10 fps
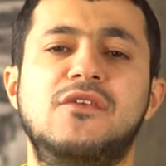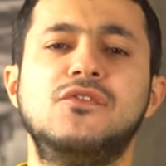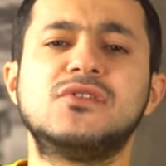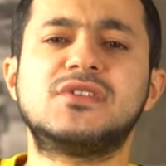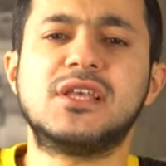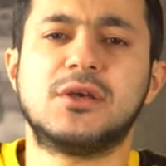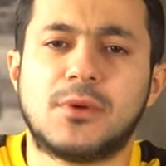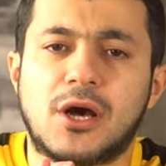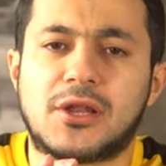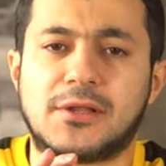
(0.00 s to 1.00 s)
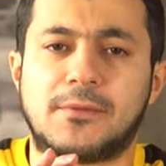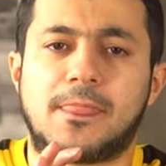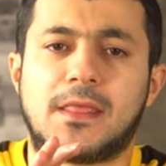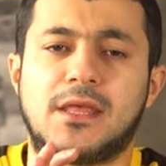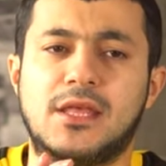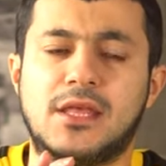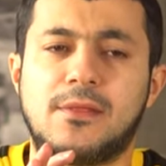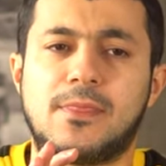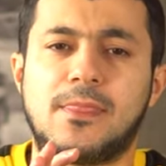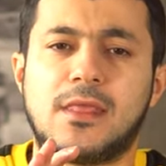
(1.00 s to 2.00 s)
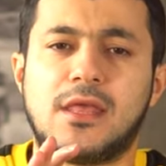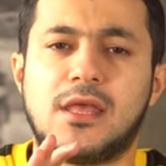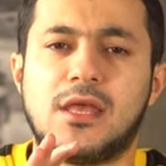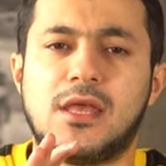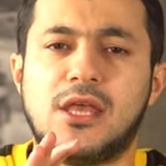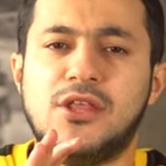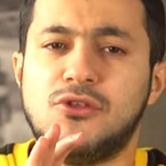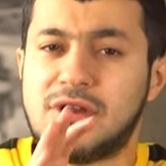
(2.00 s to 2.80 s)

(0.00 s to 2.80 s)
If you think about it, in